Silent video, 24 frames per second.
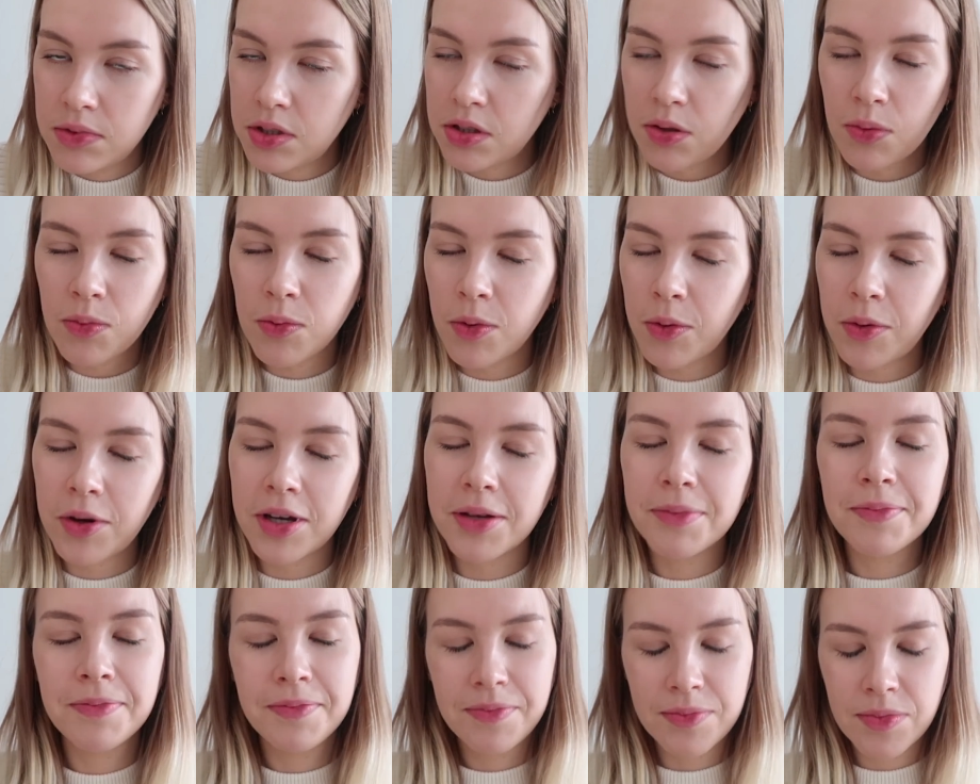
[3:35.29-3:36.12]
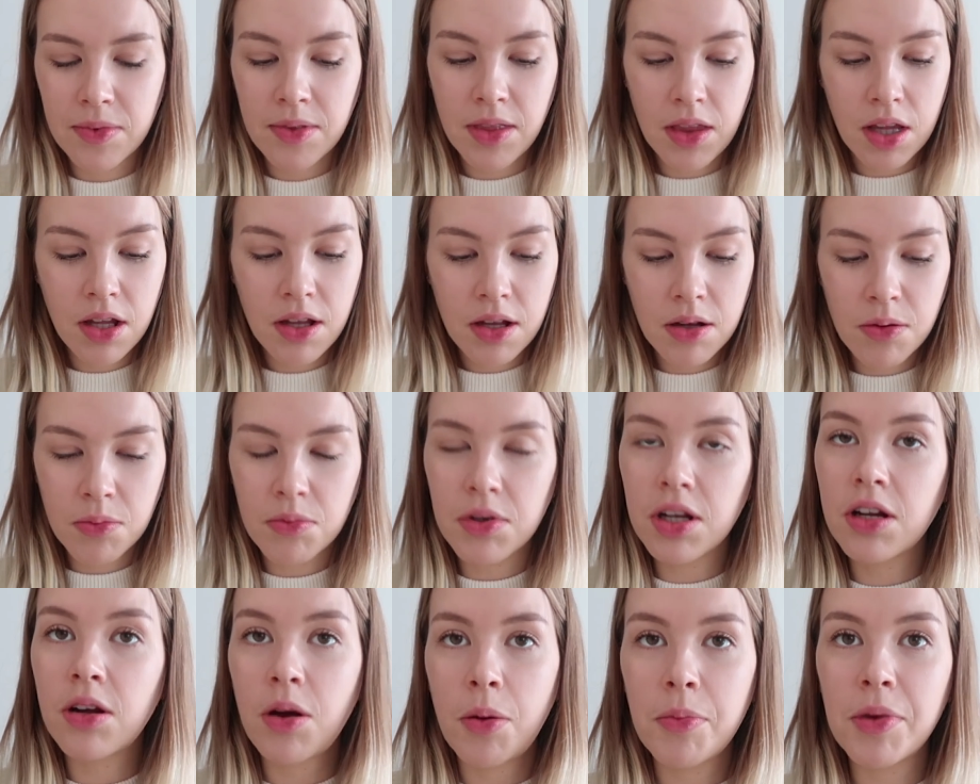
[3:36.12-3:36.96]
Don't worry.
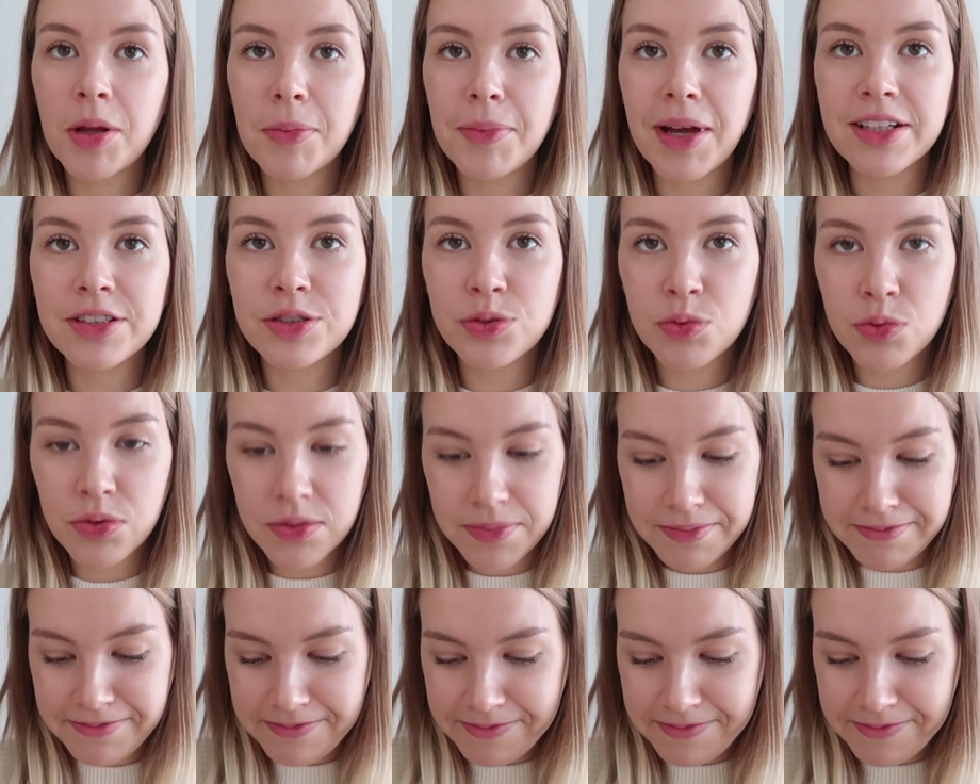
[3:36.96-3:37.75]
We're coming back soon.